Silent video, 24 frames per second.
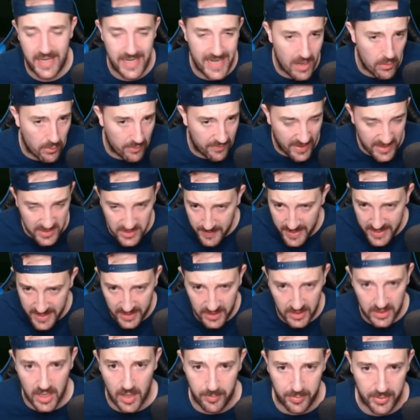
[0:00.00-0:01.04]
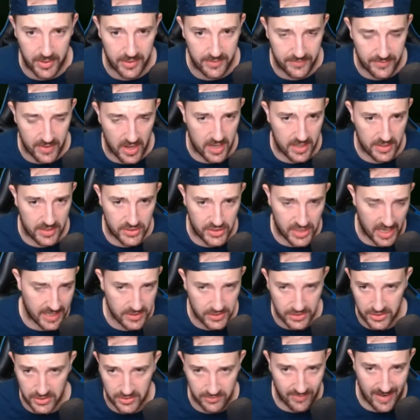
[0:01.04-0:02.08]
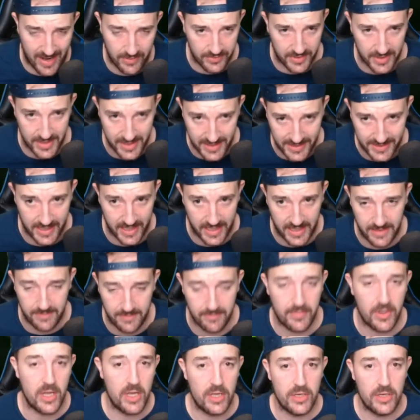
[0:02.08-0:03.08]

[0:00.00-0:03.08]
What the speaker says: Now, I've had to make a couple of changes around in the team